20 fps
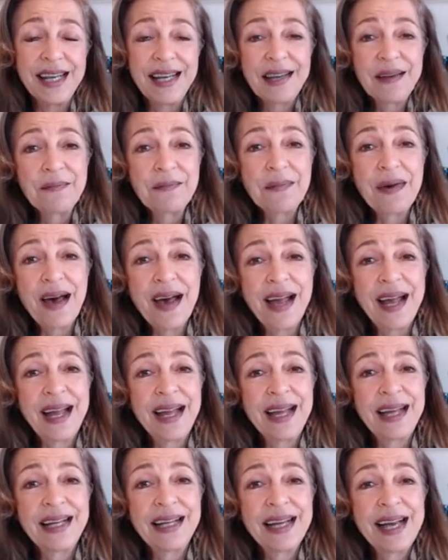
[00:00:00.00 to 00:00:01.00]

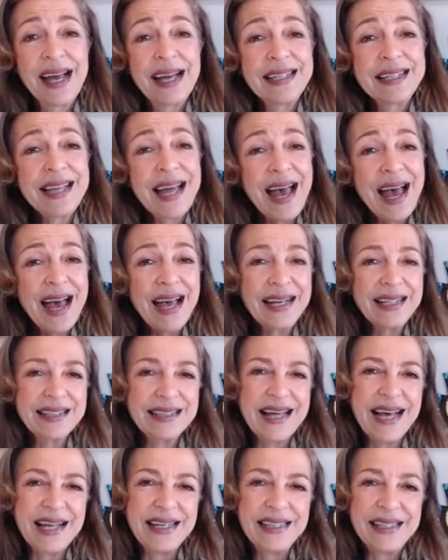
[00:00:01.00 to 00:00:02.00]
my
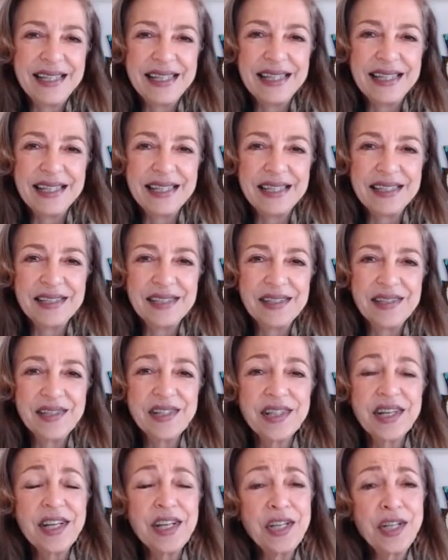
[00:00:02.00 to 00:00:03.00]
tagline is
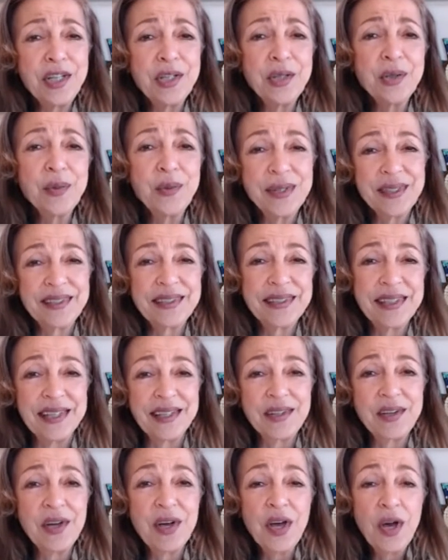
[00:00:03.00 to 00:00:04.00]
Heal
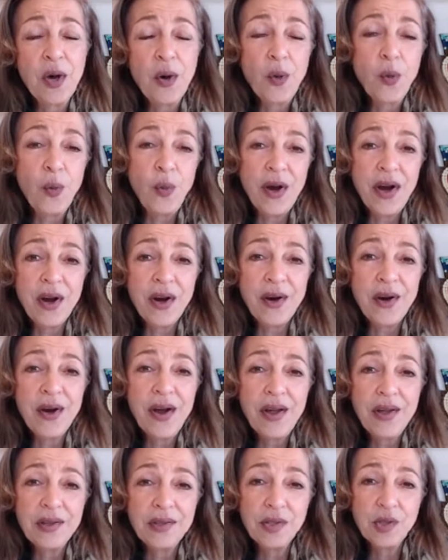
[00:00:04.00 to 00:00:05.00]
Within, where
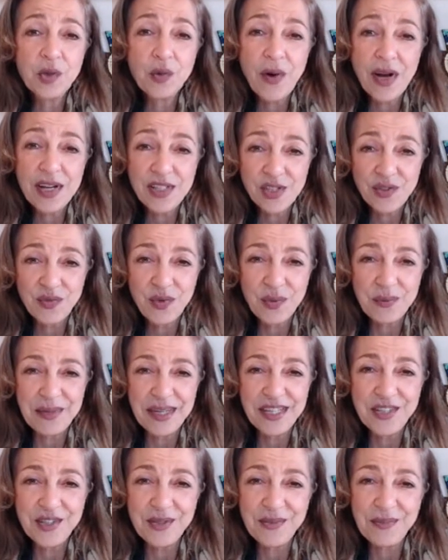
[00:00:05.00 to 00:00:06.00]

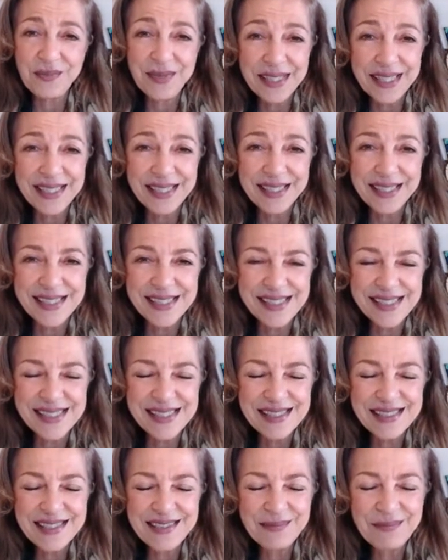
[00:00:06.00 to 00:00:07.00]
transformation begins.
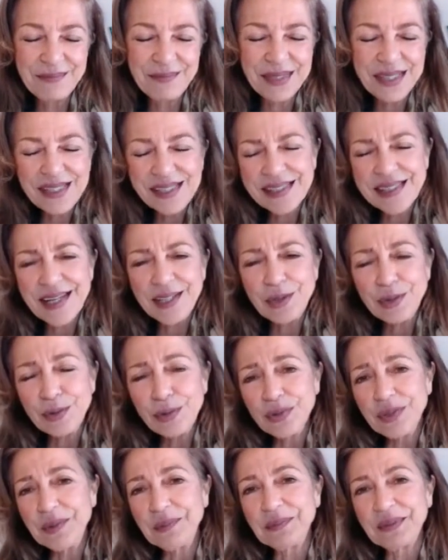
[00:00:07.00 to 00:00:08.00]
Because I
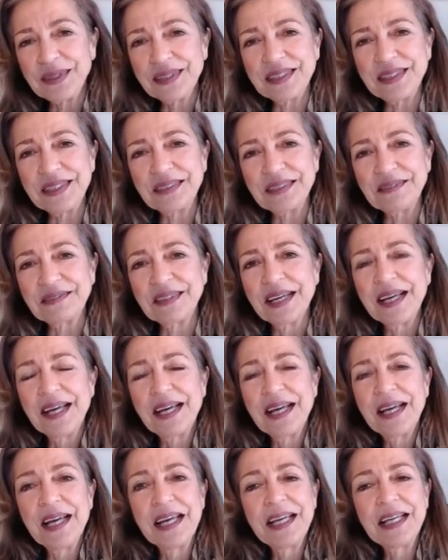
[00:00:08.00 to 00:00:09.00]
truly believe
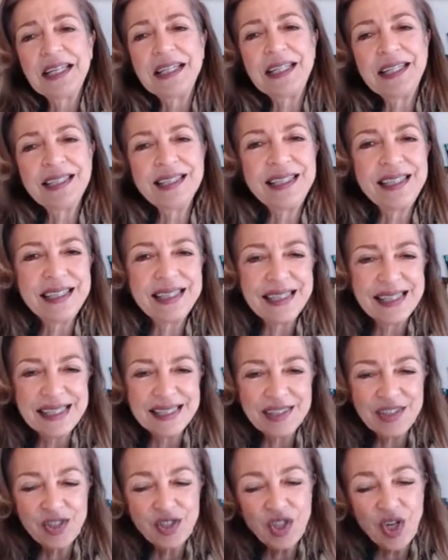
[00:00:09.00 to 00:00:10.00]
healing it
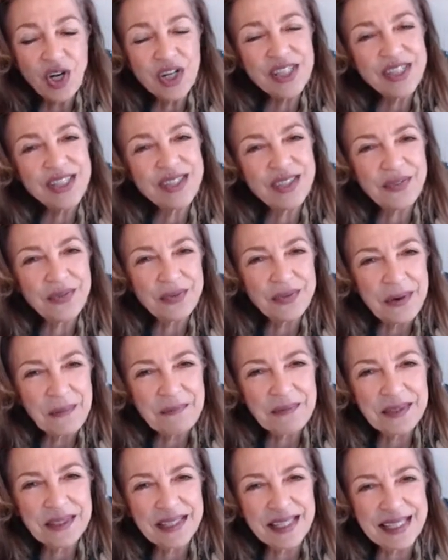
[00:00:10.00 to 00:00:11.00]
starts from
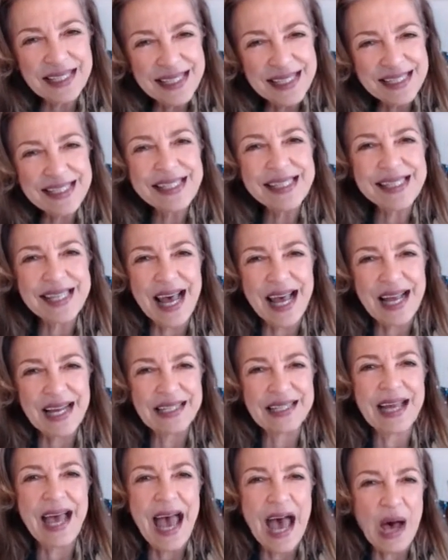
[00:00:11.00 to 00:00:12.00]
the inside
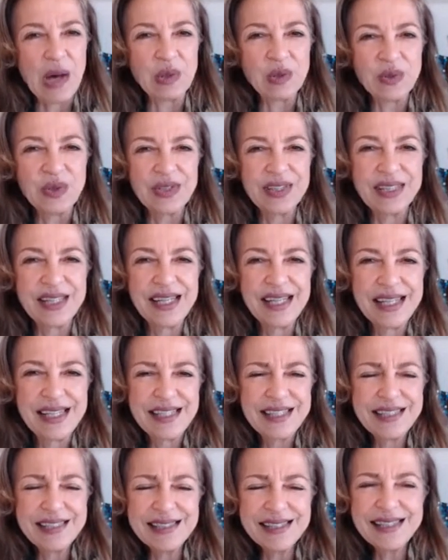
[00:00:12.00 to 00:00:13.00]
out
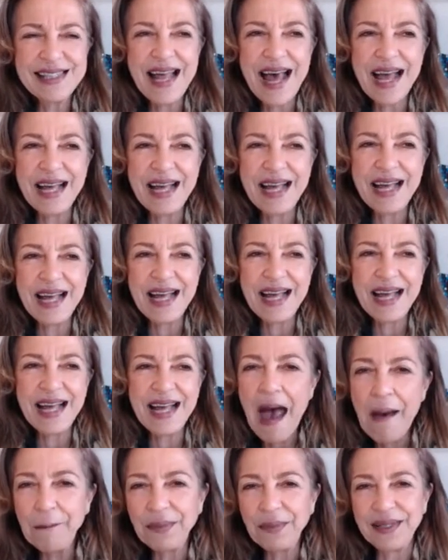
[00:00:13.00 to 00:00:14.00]
just like
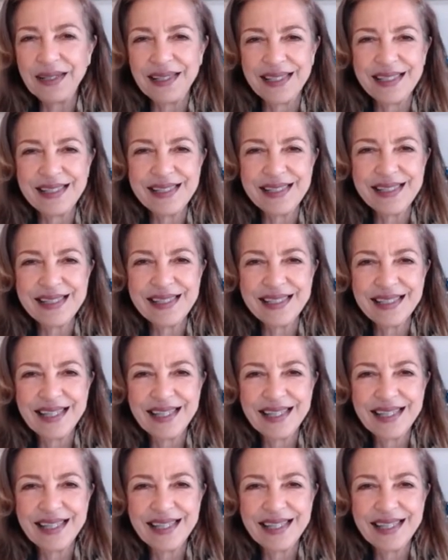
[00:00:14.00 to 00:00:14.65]
happiness